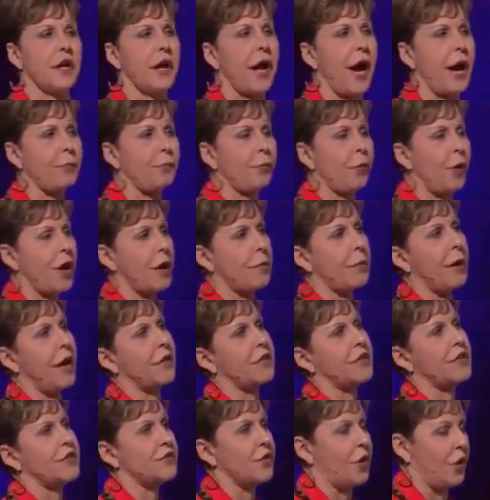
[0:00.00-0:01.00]
and I pray
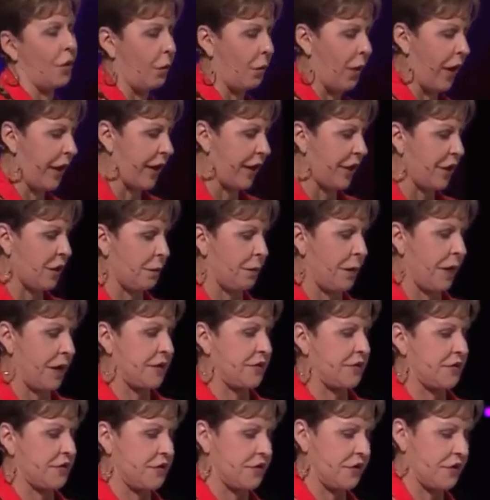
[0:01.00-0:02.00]
about this on a regular
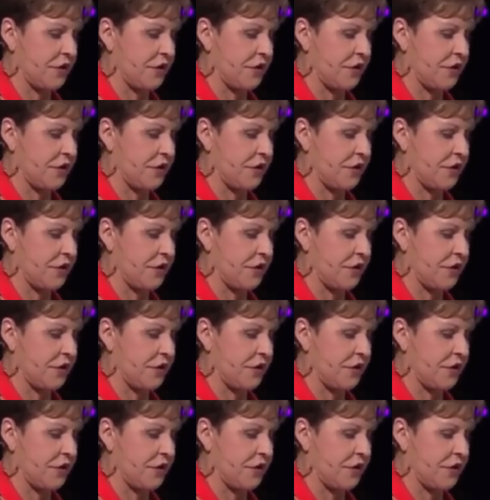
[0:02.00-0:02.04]
basis,